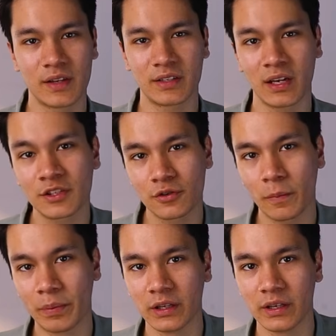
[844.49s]
that tests
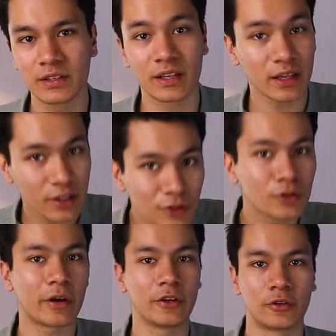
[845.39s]
your ability to
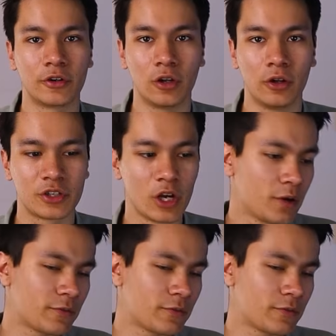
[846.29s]
integrate your knowledge